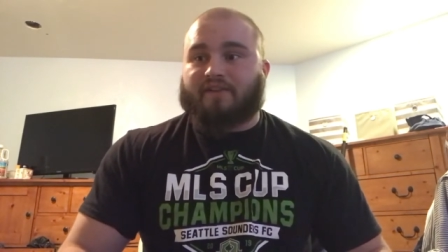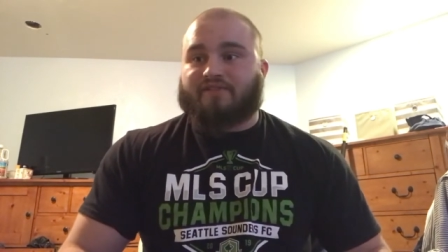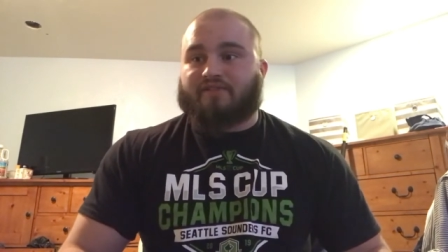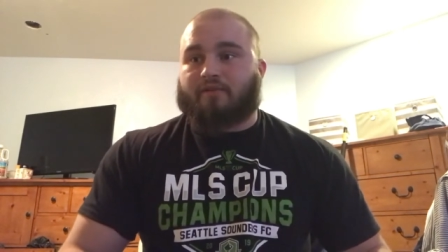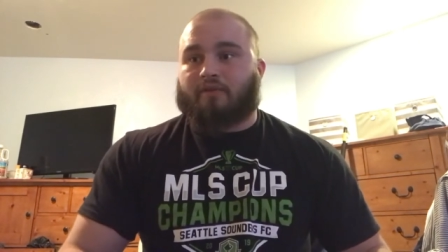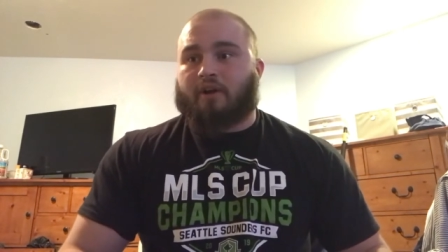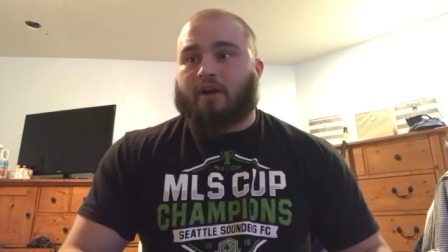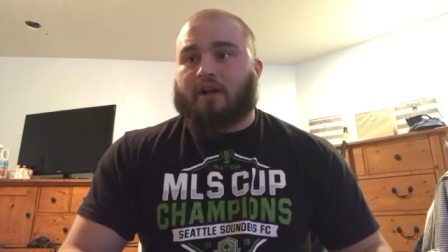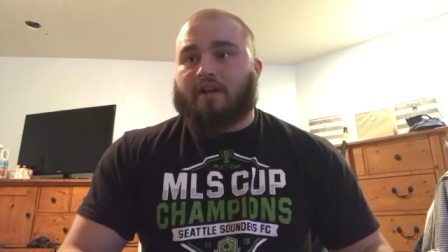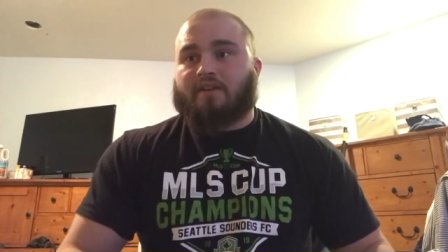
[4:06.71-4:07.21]
So
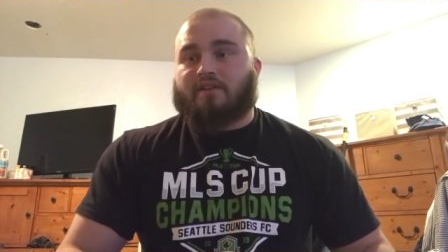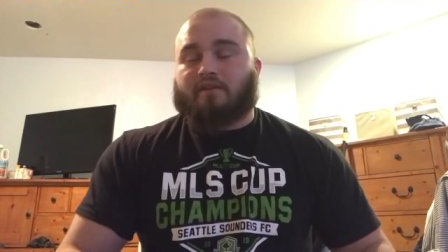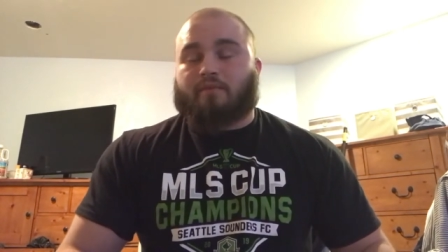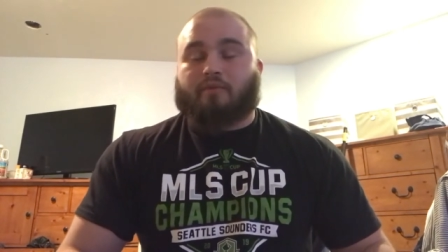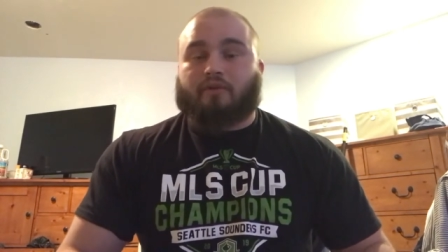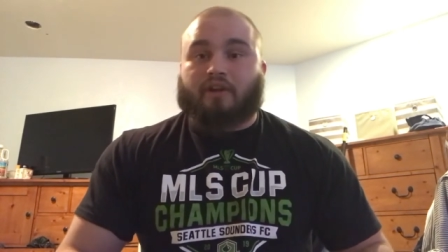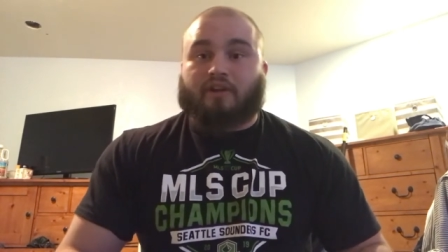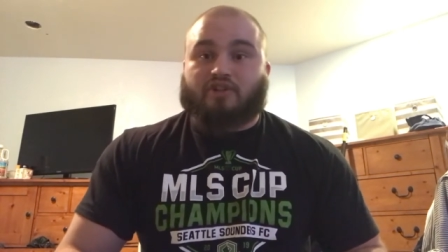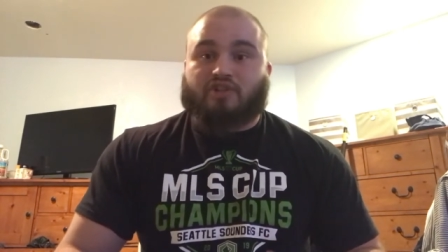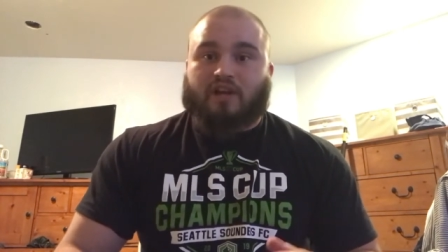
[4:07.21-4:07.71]

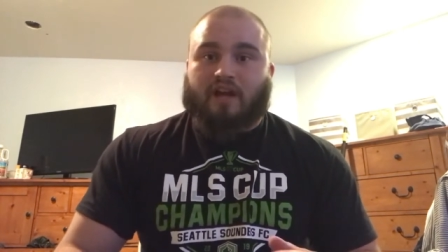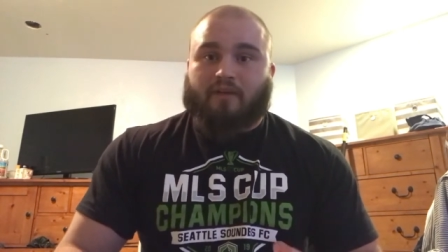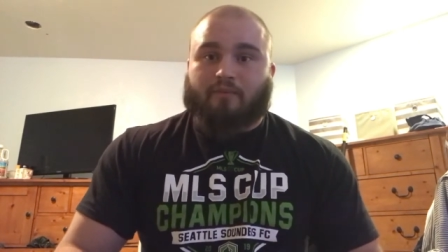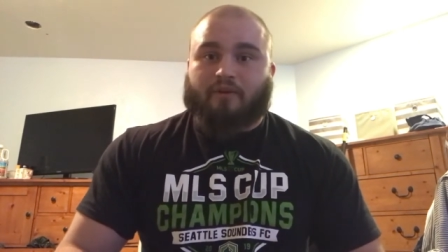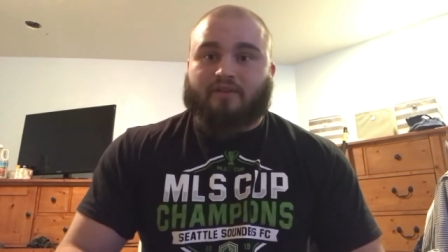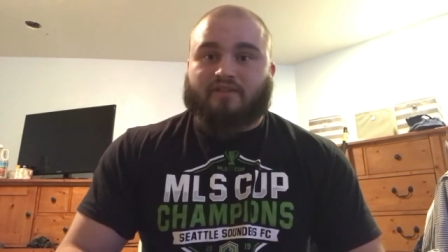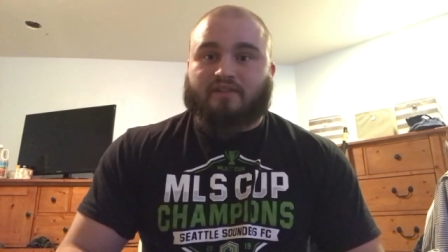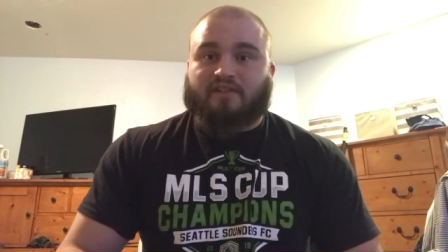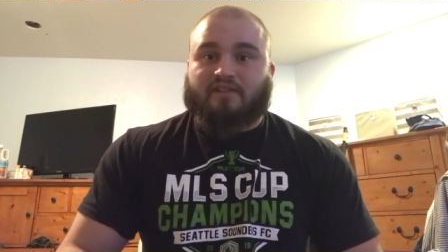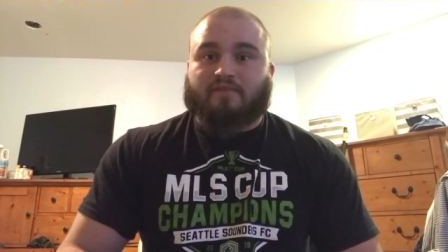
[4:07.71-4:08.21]
someone like Chad
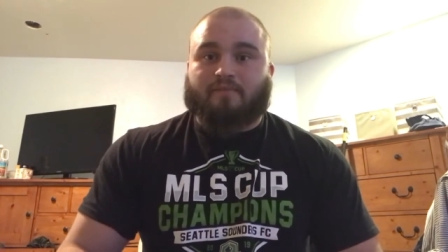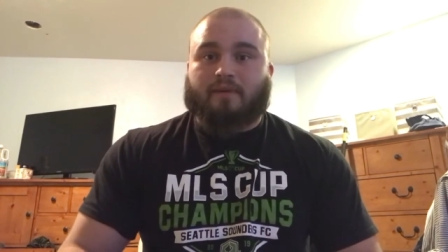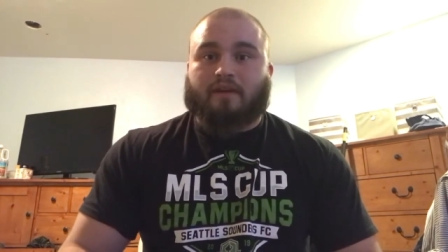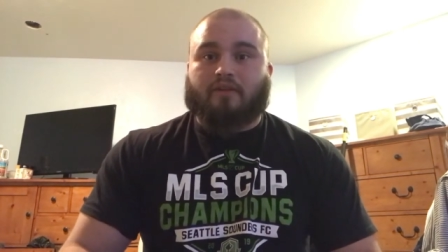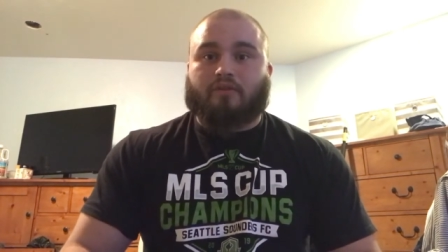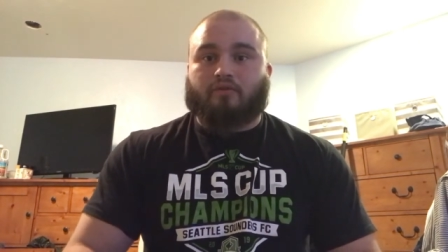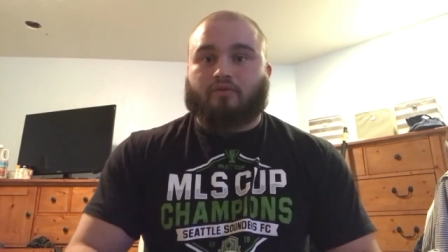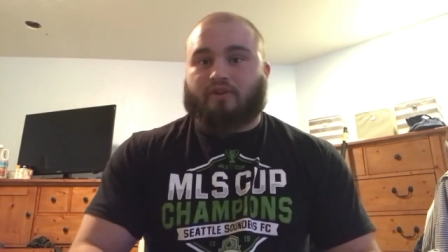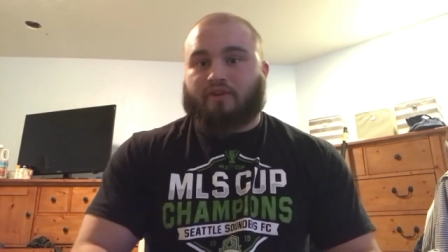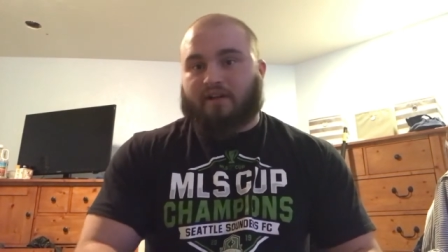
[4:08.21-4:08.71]
Wesley Smith,
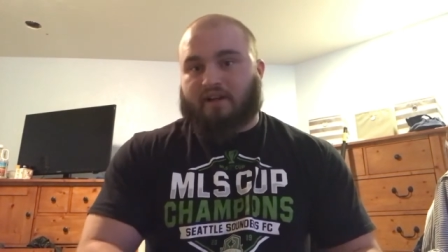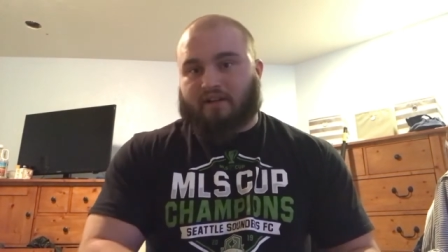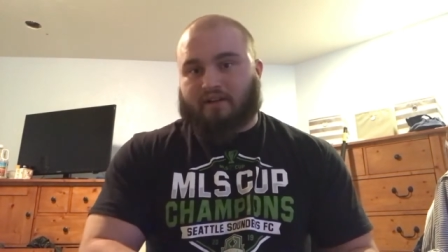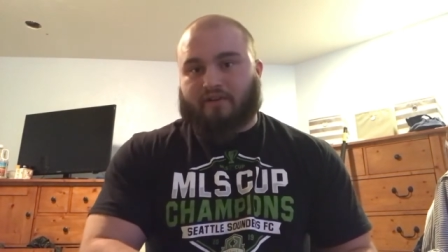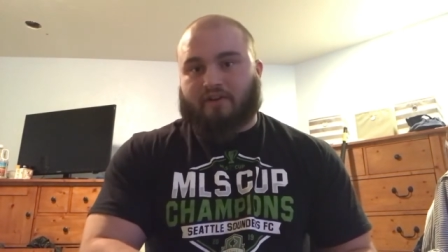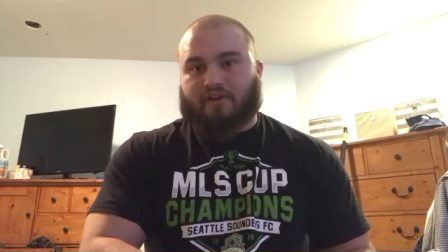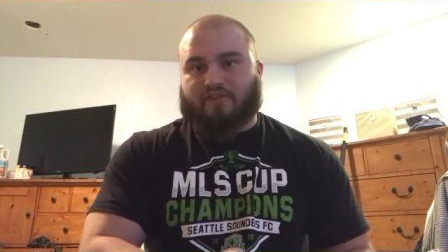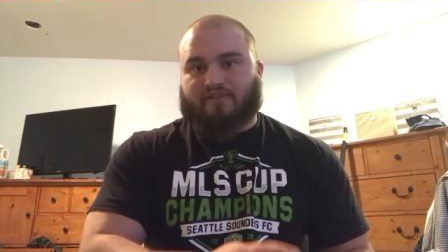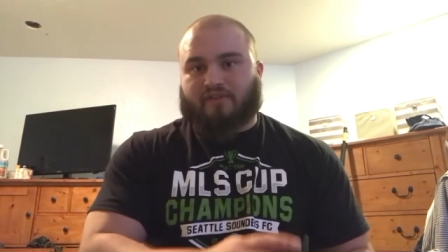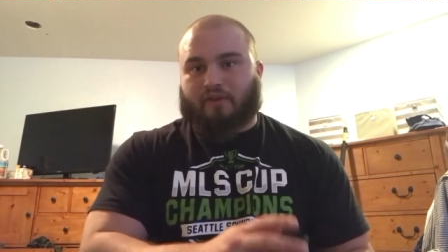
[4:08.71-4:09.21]
who kind of
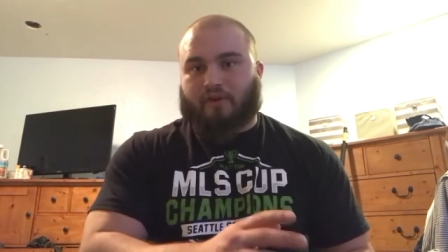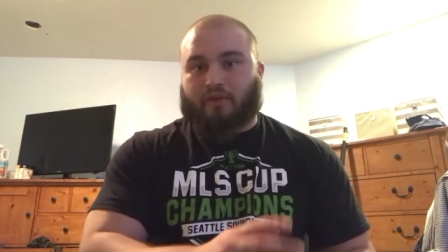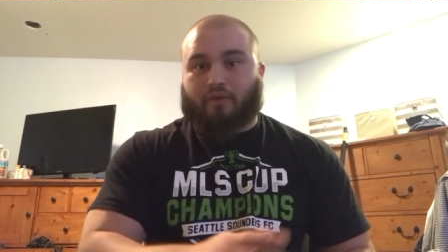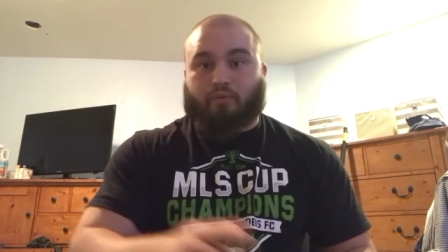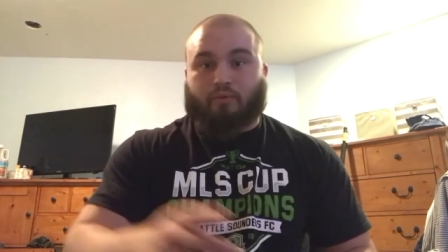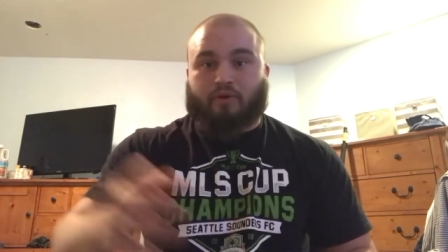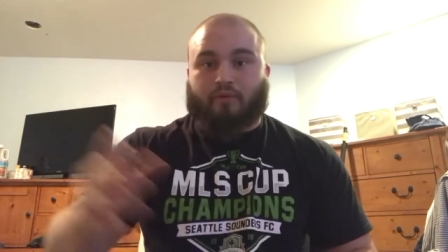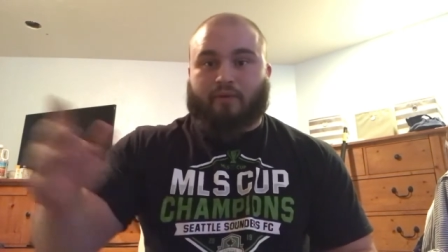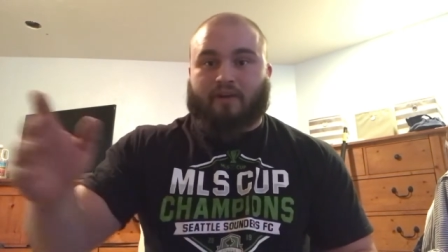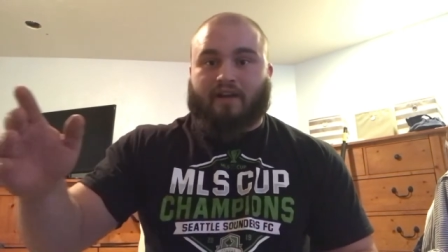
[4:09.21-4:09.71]
does a
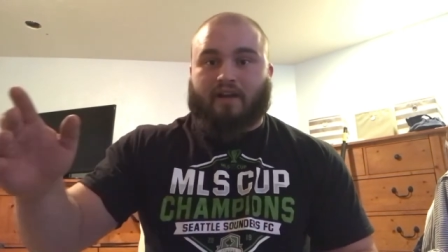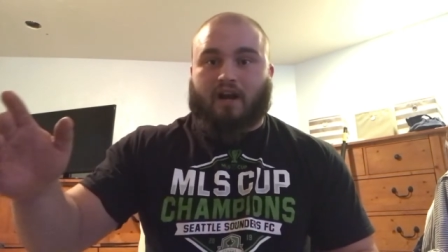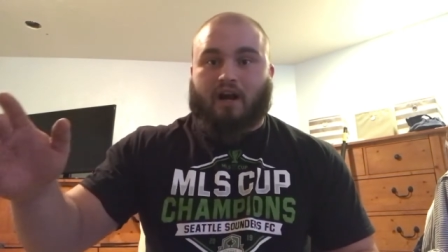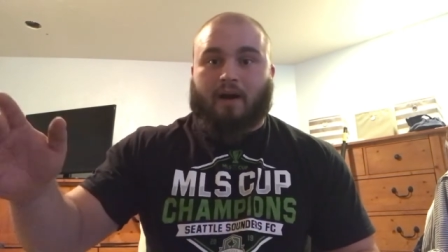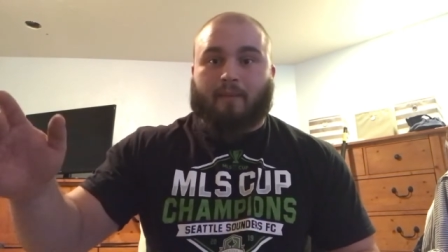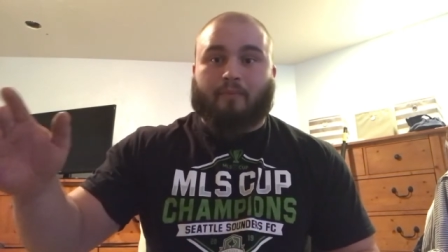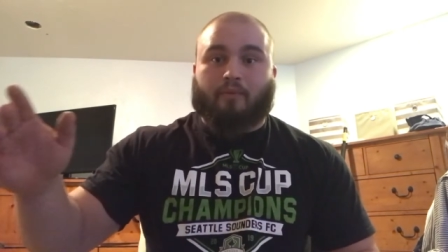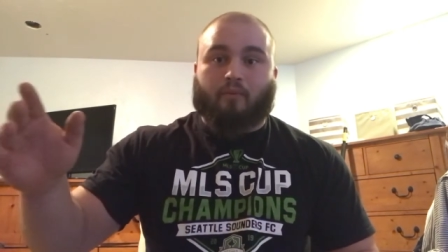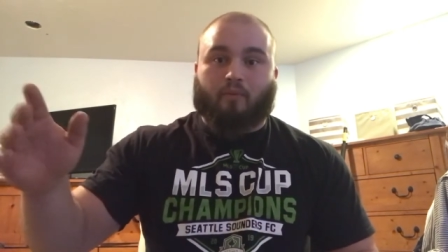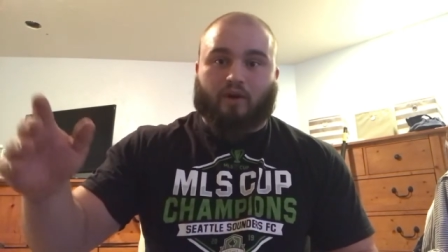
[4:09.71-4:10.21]
three week
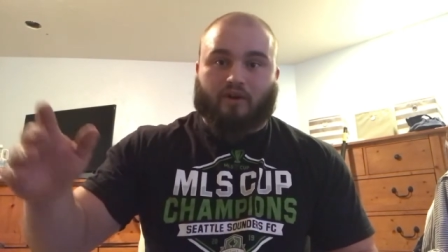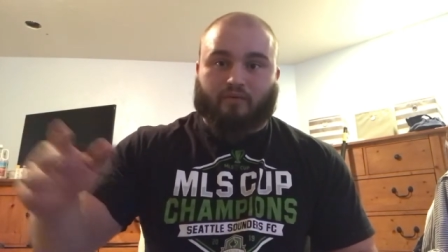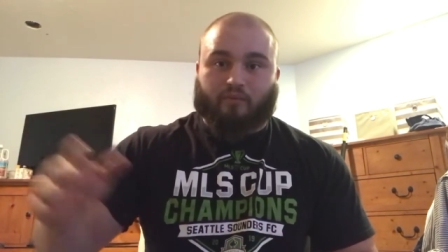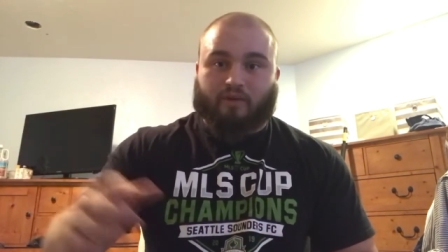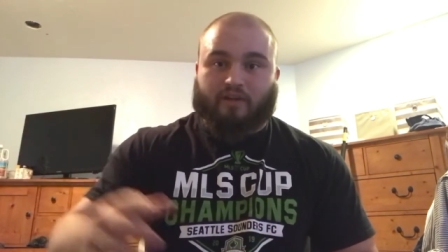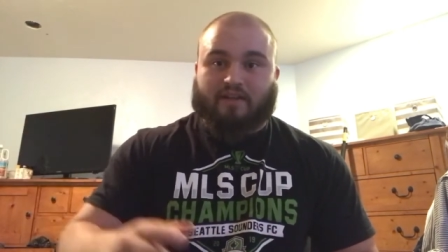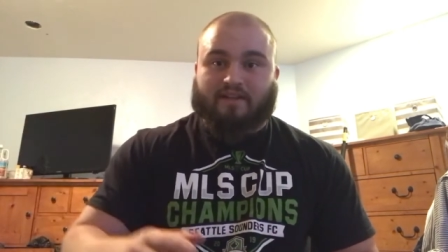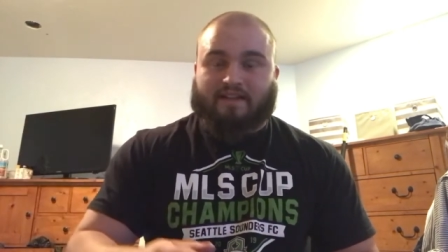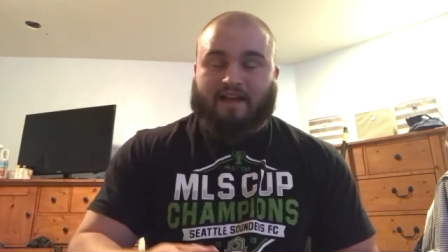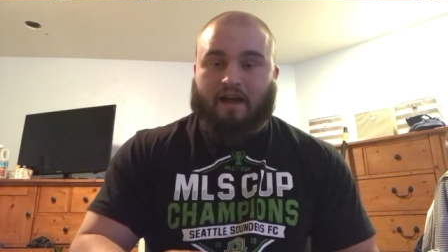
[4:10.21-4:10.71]
up, one
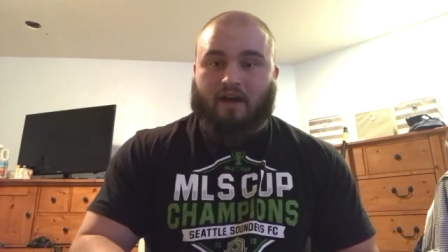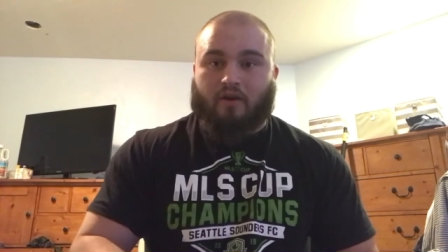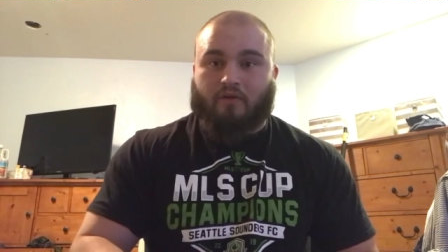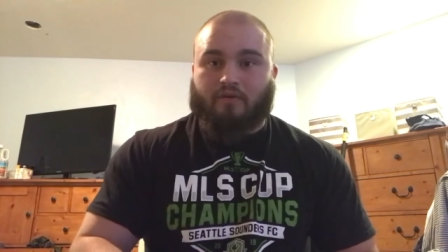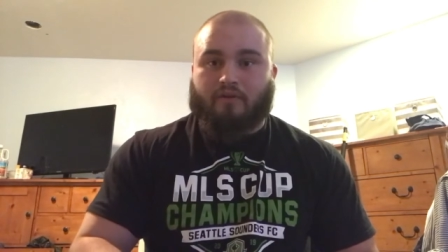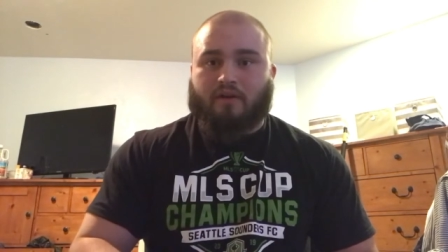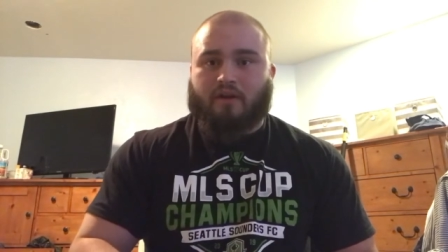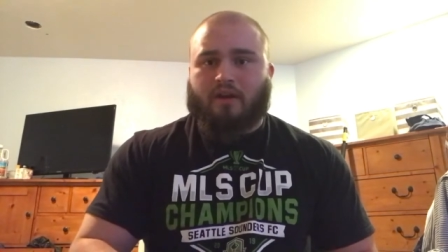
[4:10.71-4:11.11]
week down,